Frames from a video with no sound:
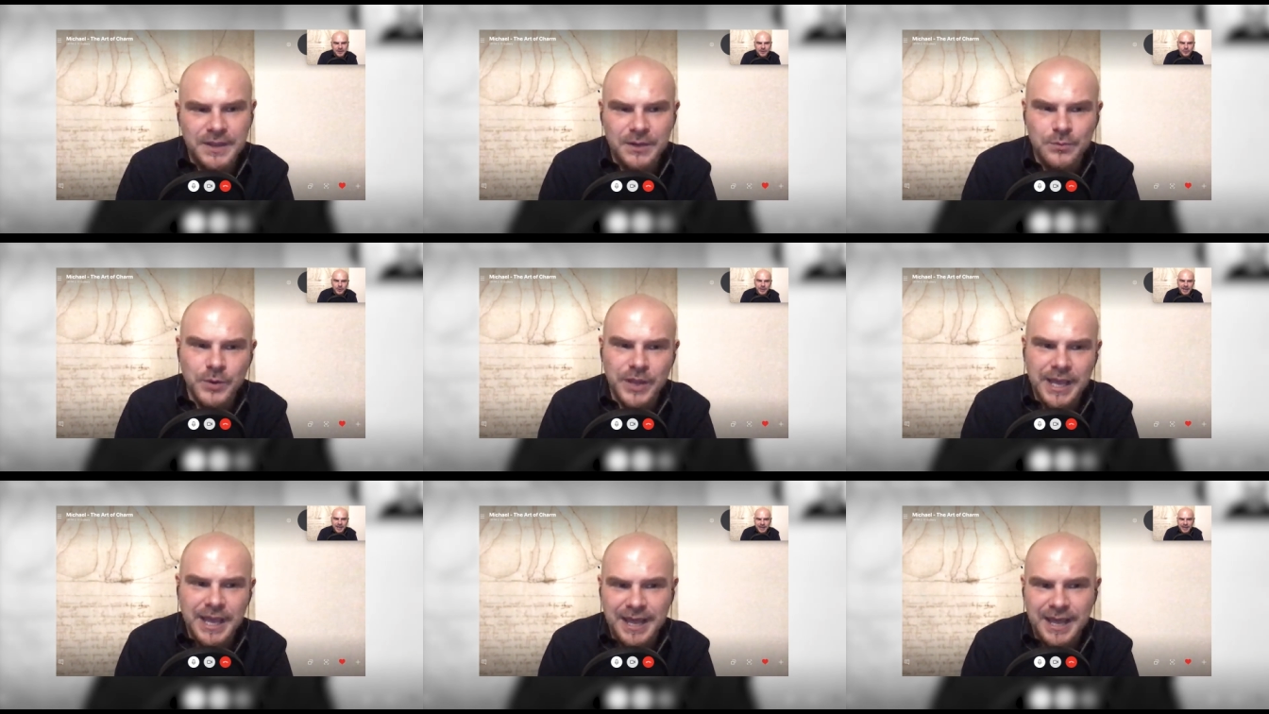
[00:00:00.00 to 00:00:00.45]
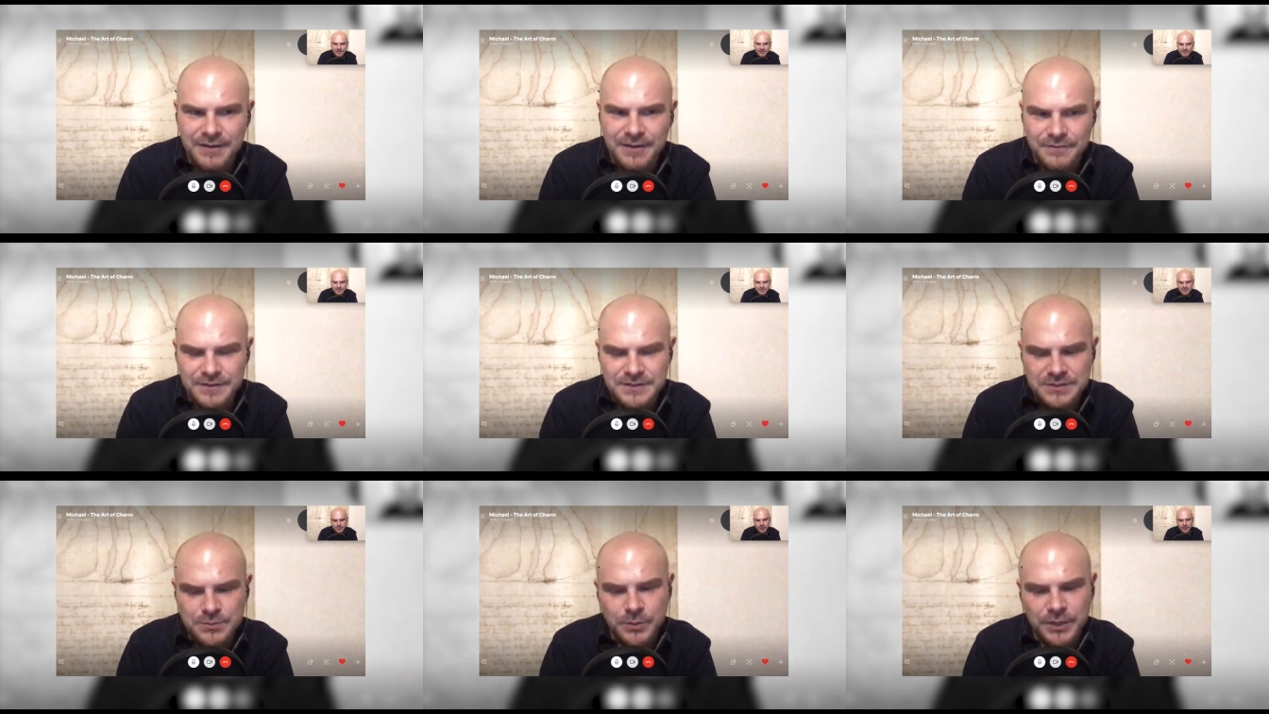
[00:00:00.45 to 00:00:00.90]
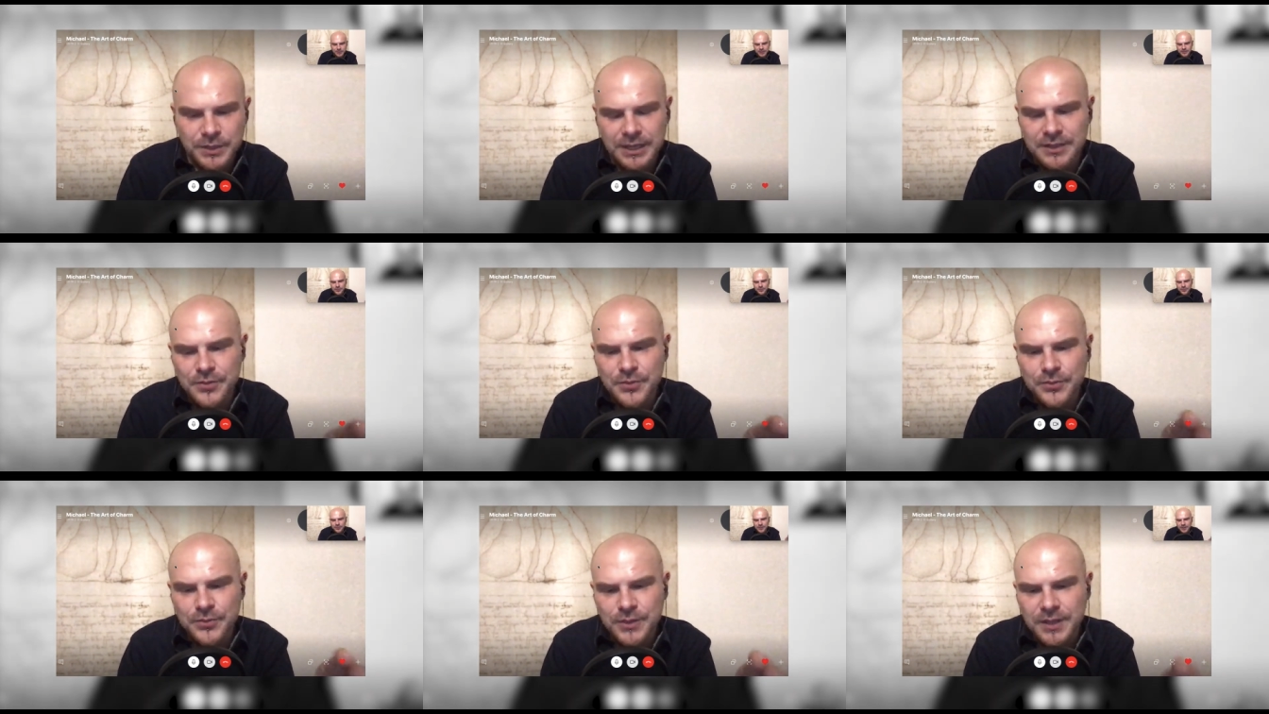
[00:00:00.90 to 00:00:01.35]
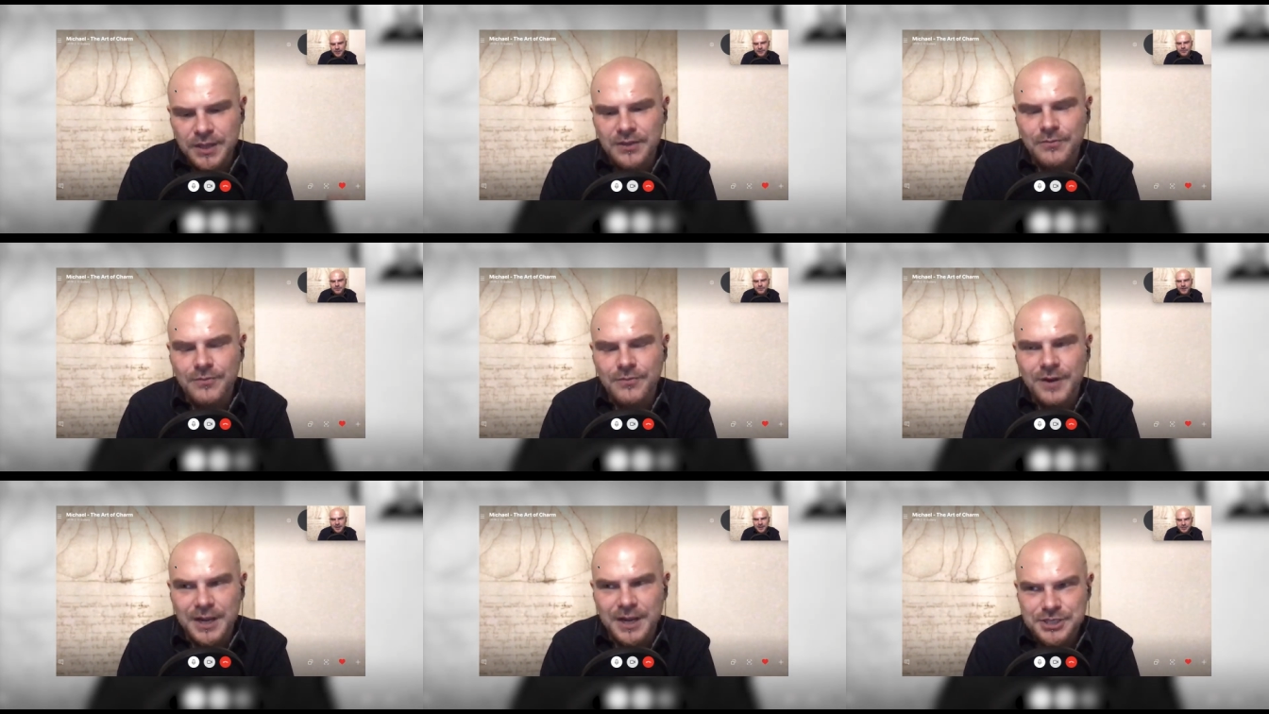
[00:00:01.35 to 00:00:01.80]
that we have is we can
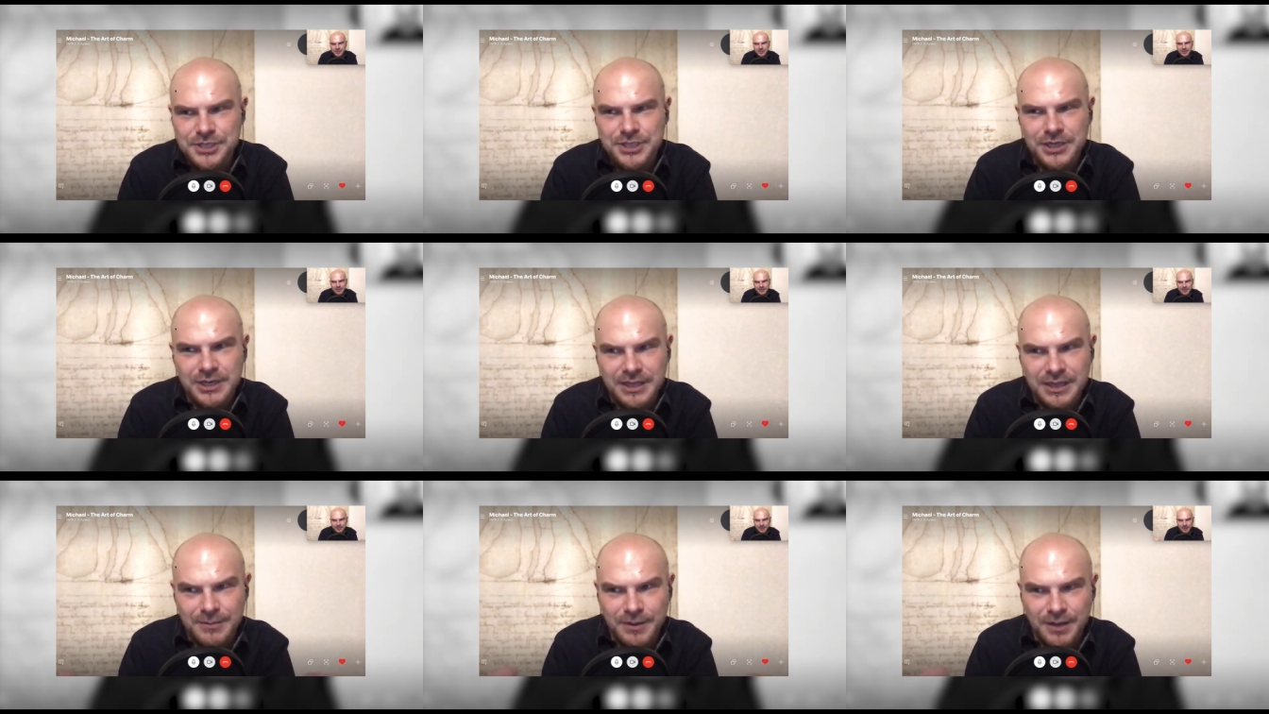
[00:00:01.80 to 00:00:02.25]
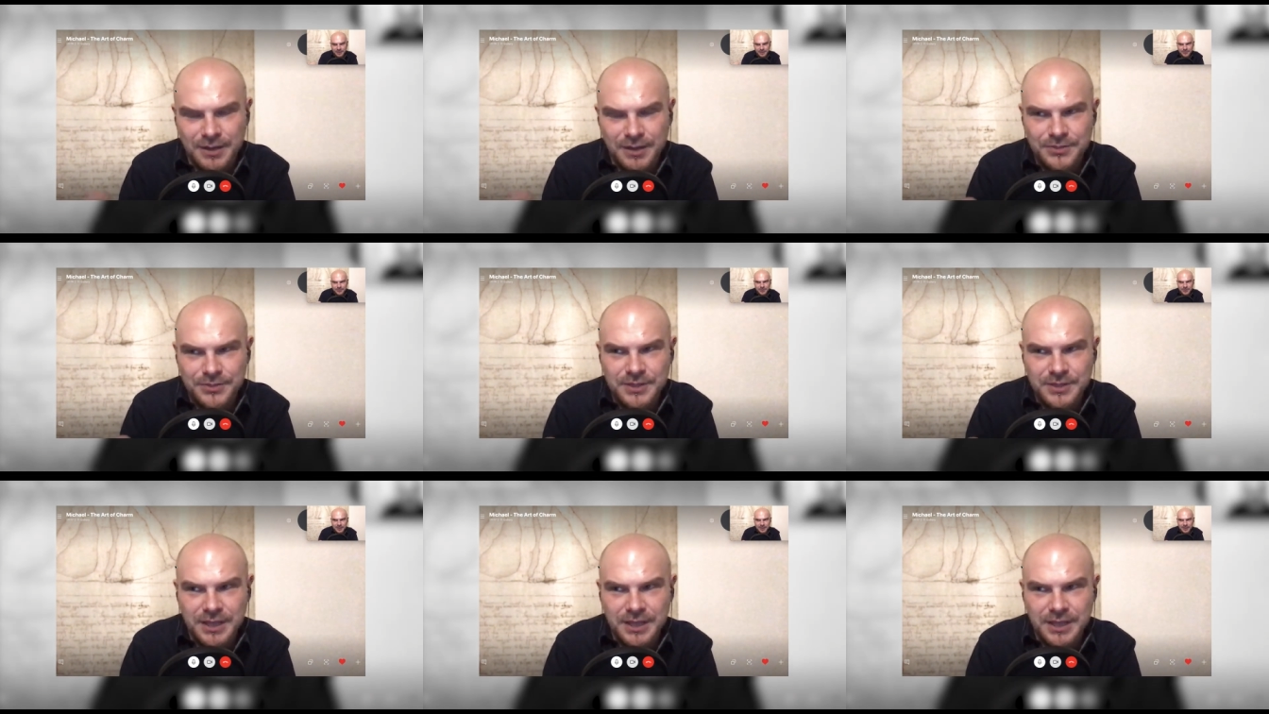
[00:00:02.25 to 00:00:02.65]
think rationally about